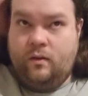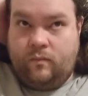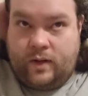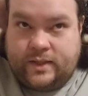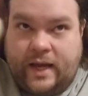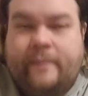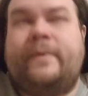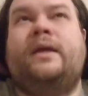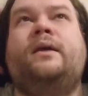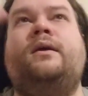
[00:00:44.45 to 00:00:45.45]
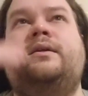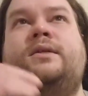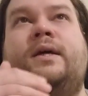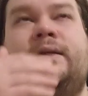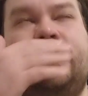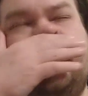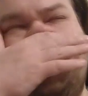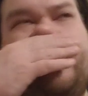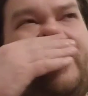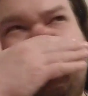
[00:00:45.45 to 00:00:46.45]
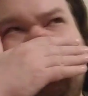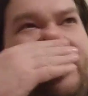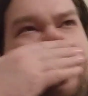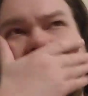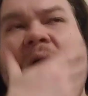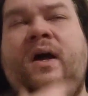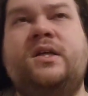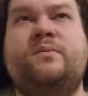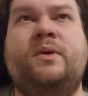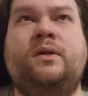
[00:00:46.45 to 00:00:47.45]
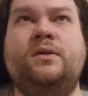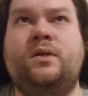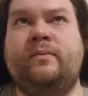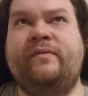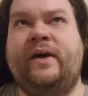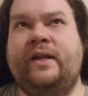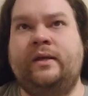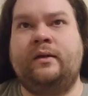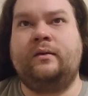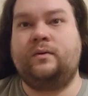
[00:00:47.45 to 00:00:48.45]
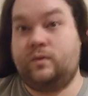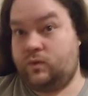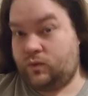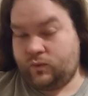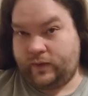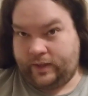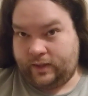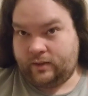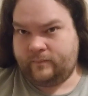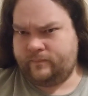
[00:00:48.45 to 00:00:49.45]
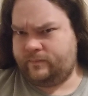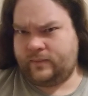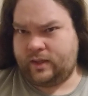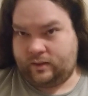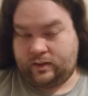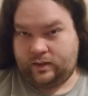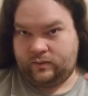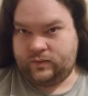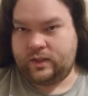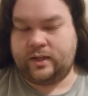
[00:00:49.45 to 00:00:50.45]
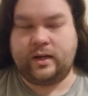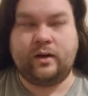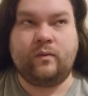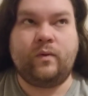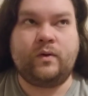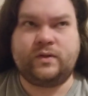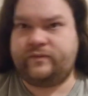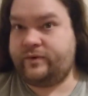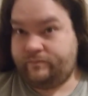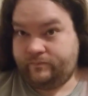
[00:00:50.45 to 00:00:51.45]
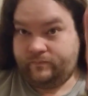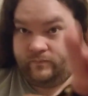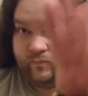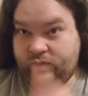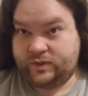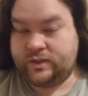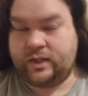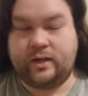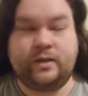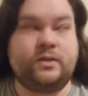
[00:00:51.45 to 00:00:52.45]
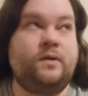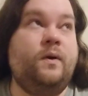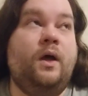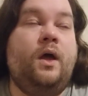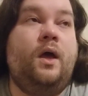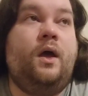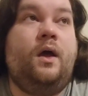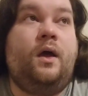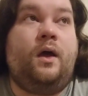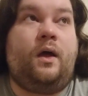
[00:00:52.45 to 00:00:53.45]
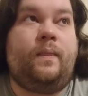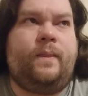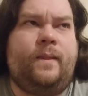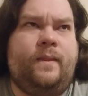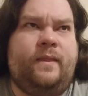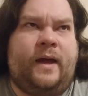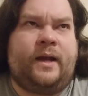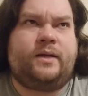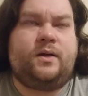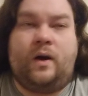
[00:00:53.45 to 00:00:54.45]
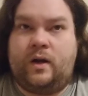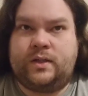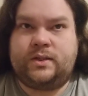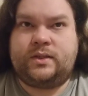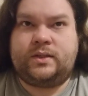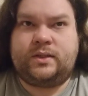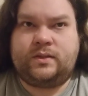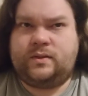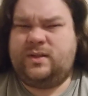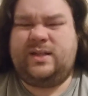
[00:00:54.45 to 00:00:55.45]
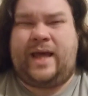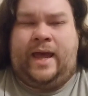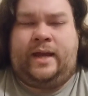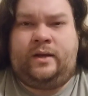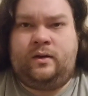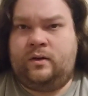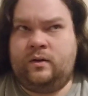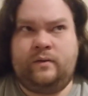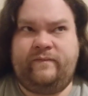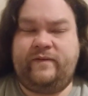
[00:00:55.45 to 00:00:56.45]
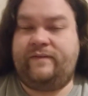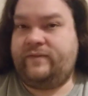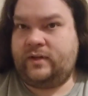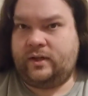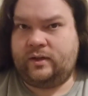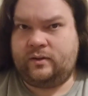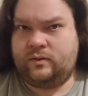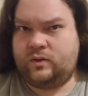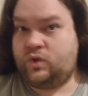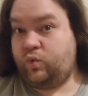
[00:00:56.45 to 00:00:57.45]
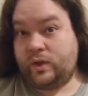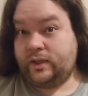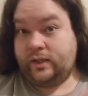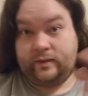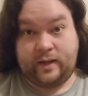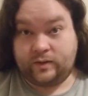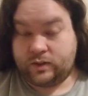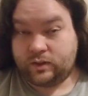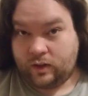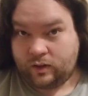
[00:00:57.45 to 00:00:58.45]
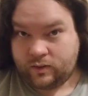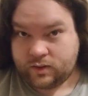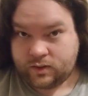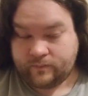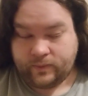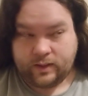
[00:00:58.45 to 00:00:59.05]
What is happening is that hospitals are providing training, I use that in air quotes for reasons I'll get into, that costs $10,000, $15,000, $20,000.